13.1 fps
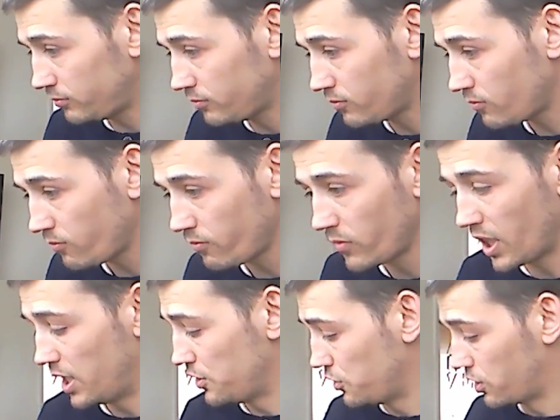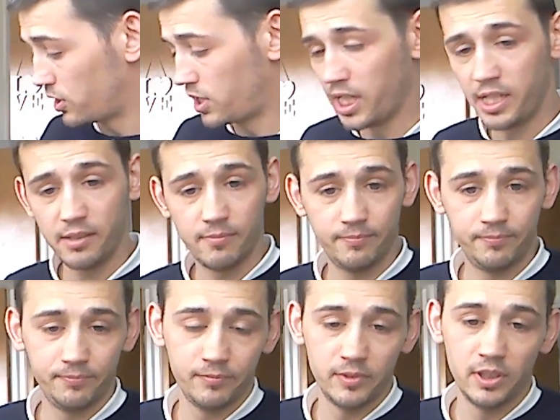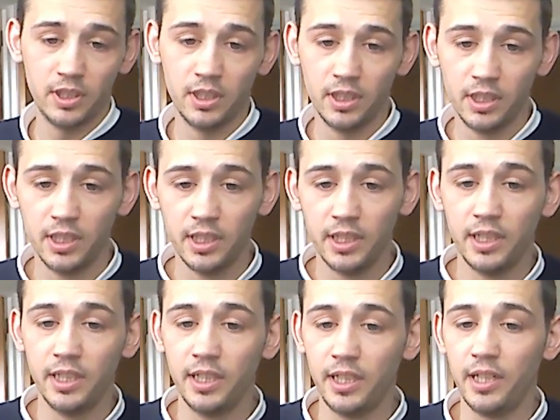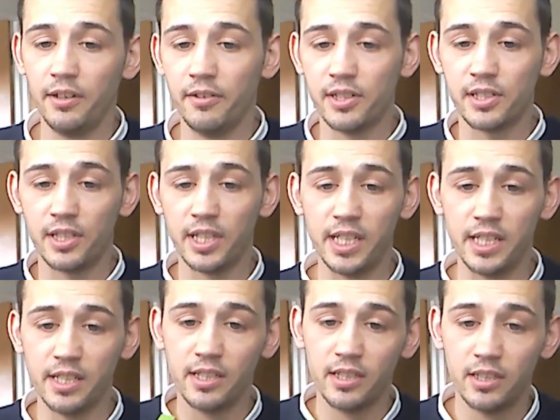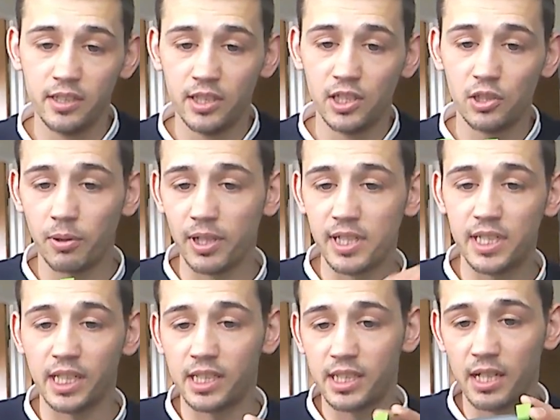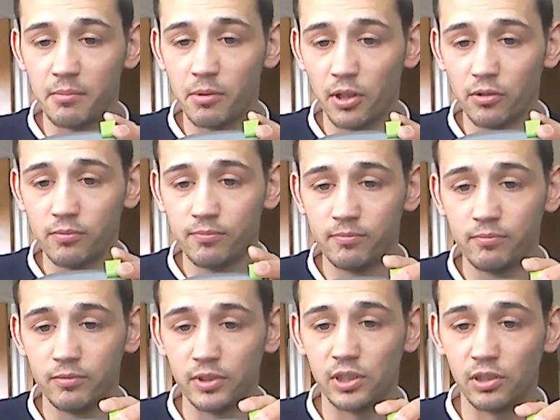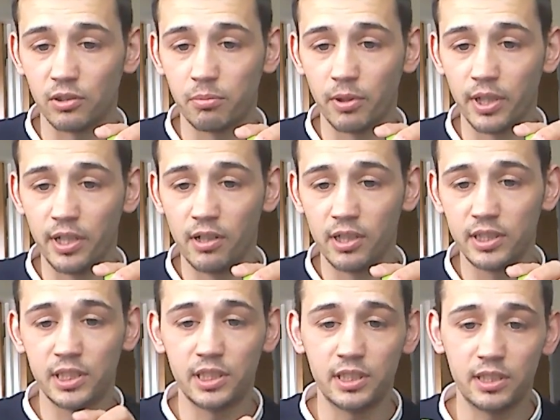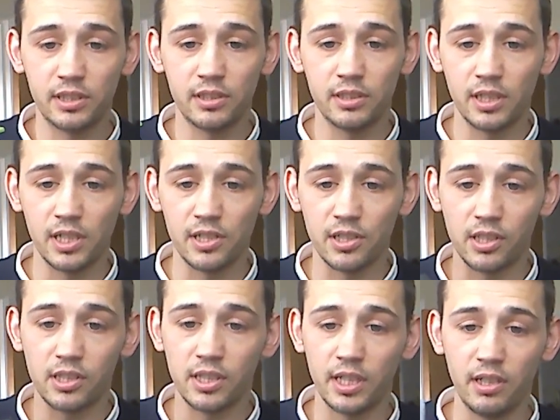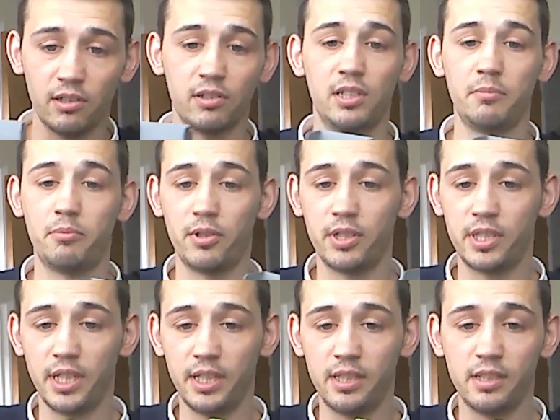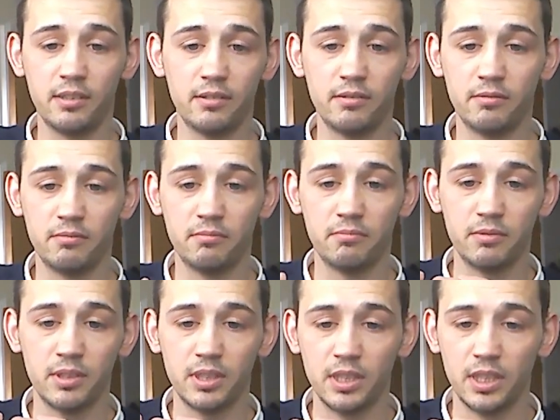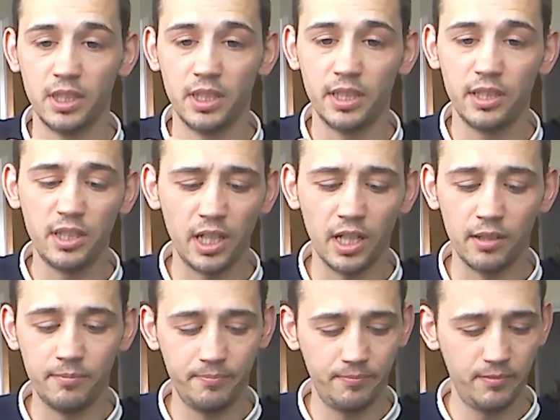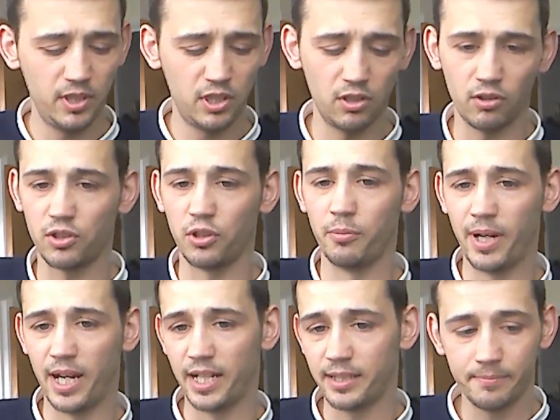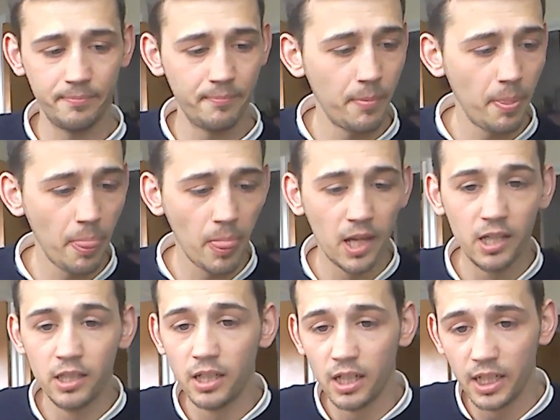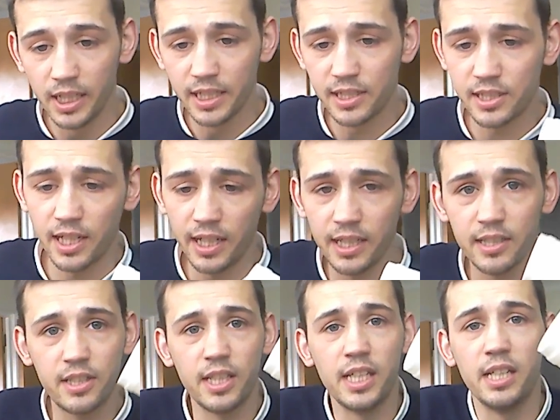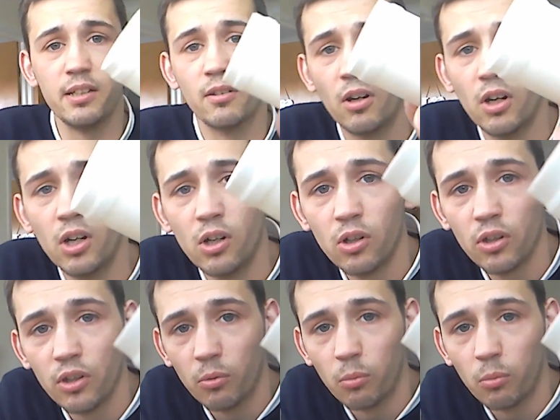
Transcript: as you can see, here is the 2016 model, which looks pretty nice. As you can see, nicely printed. Yeah, it's not too bad. Here's here's the the